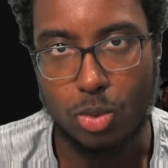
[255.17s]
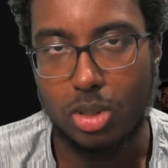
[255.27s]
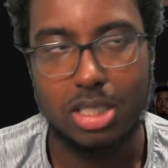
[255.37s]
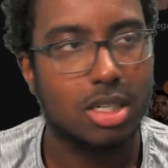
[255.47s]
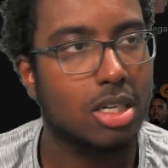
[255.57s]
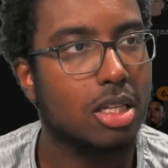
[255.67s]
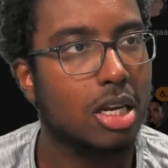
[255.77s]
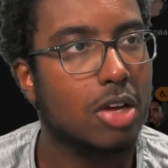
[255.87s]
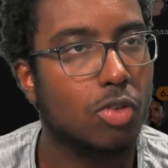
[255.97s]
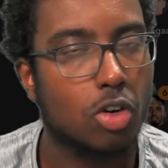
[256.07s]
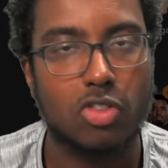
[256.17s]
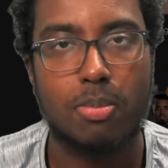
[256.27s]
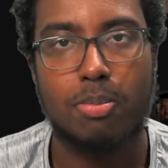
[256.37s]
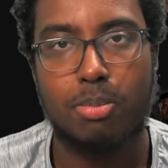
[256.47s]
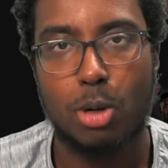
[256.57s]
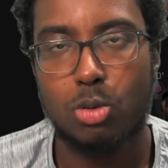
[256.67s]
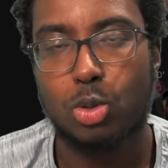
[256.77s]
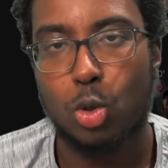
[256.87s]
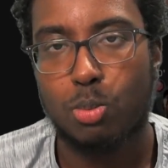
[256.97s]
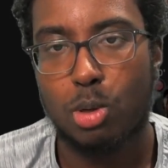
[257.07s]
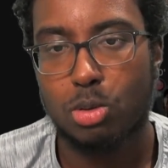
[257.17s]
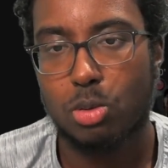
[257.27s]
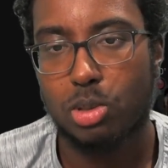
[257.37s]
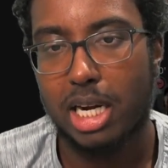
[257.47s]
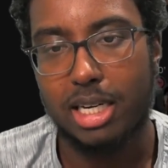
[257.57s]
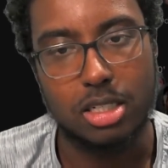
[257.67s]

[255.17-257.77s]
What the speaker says: This is another level of a bozo signing.